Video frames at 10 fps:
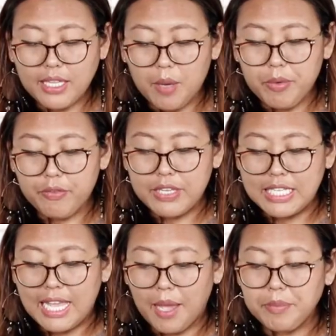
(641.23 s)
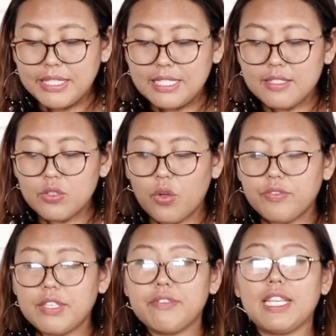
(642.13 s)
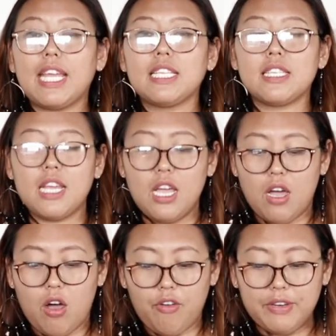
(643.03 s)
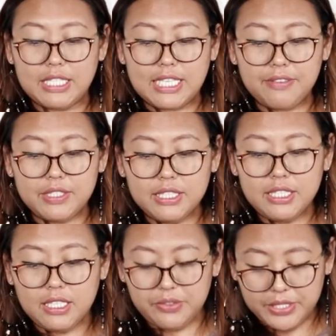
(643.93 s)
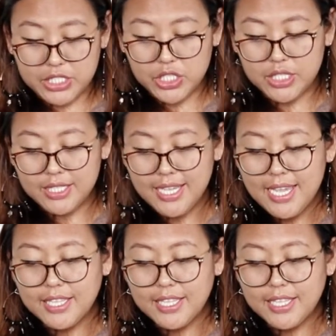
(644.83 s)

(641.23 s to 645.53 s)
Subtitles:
up of inhabitants of the village of a given region.